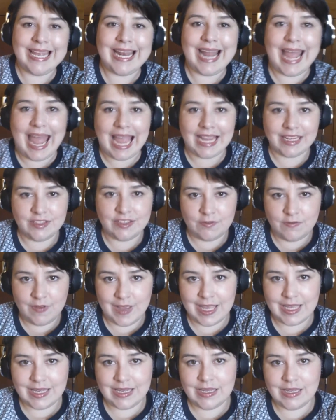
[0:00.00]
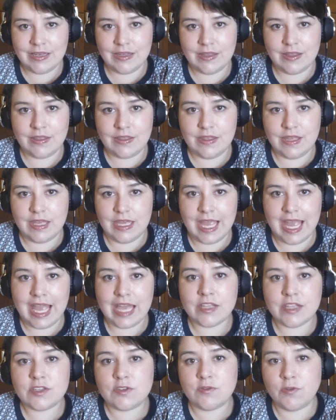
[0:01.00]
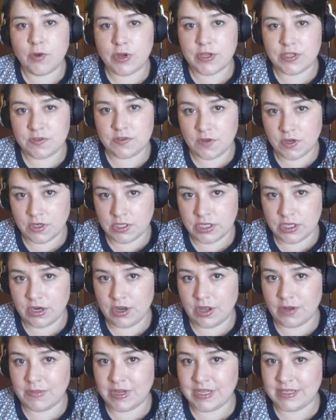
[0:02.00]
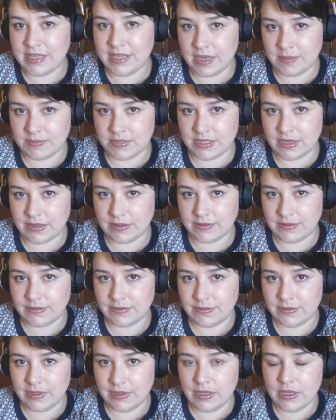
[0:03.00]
it activated the S voice function on my Samsung.